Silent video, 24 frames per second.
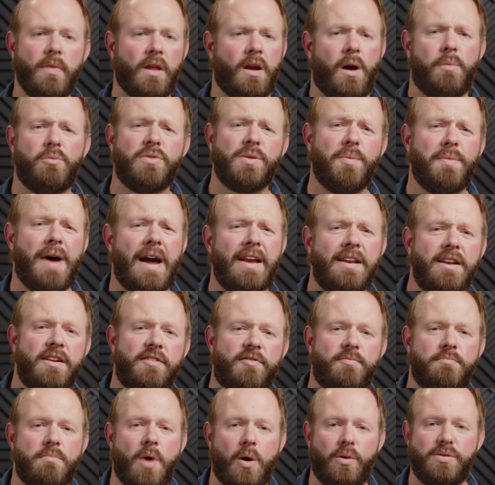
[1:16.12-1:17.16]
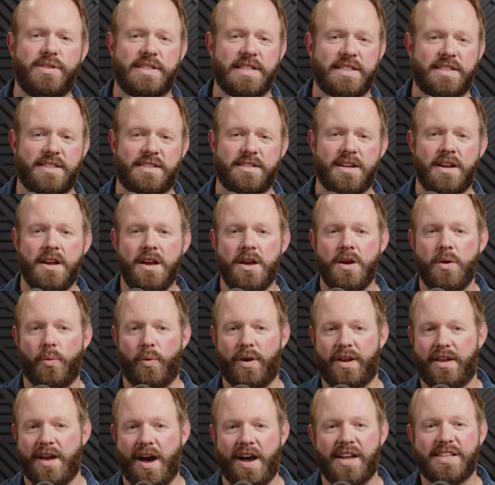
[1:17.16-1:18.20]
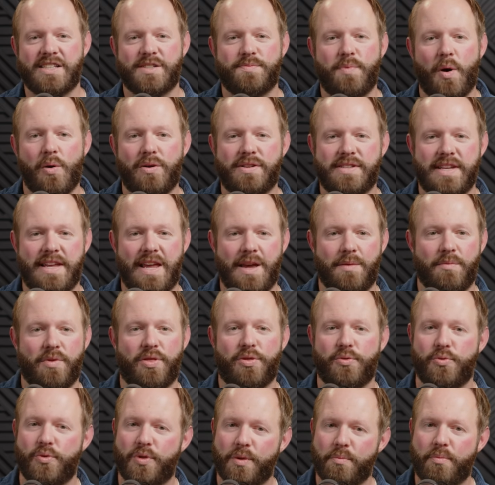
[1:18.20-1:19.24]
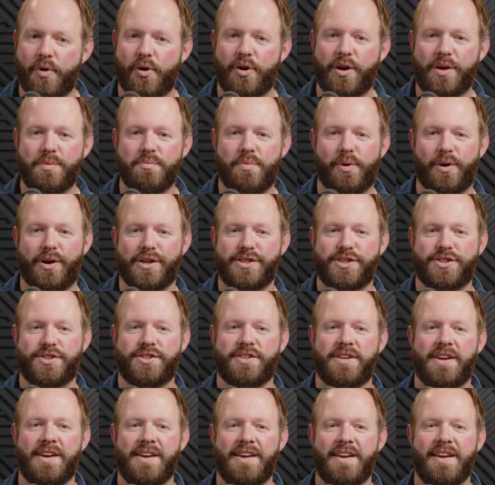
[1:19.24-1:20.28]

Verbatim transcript: I'm reminded of Moses when God spoke to him through the burning bush